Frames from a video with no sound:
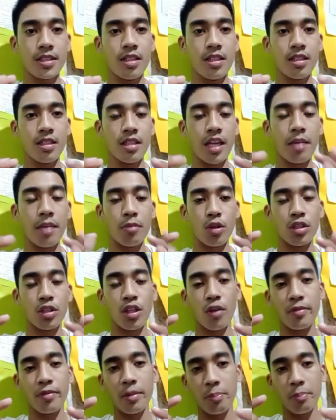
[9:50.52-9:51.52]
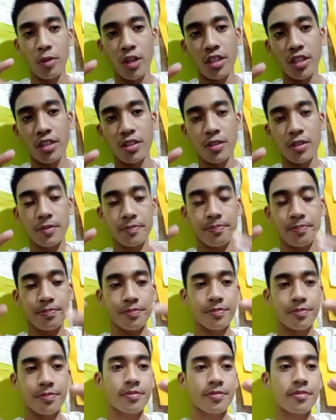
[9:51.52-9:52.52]
Name only of the partner.
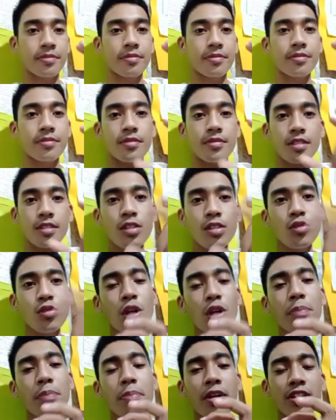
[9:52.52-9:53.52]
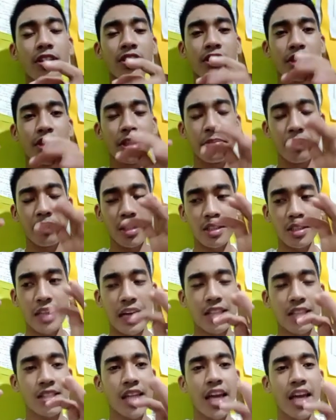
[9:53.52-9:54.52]
While partnership, it
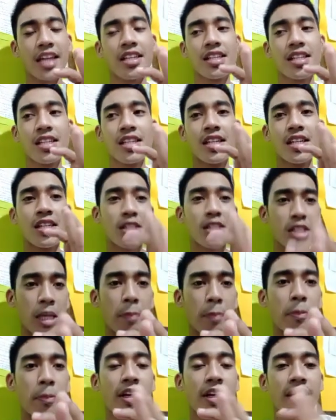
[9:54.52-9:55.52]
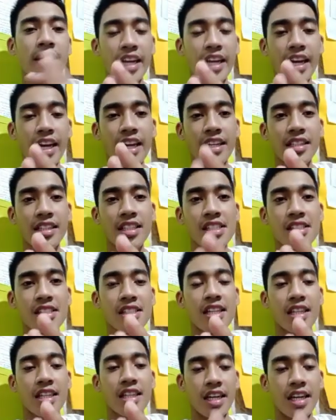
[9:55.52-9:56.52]
has a separate and
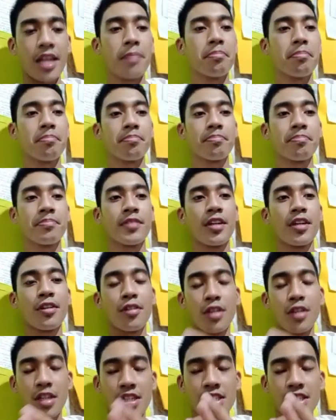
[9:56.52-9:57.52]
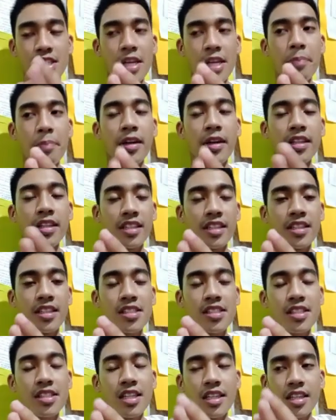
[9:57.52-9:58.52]
distinct name. separate and
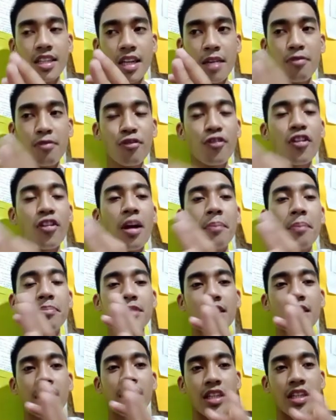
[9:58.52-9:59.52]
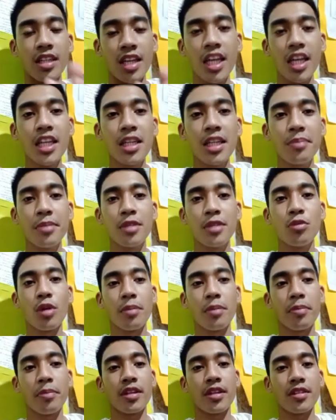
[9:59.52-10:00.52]
distinct name from the individual
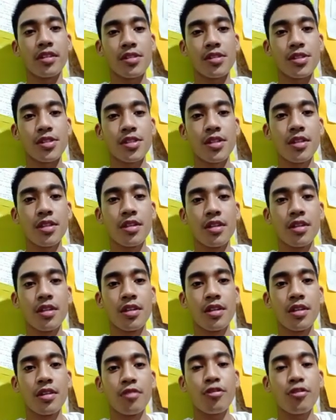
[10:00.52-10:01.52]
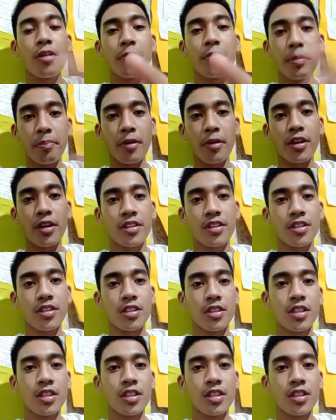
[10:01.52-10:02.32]
partners, from the partner.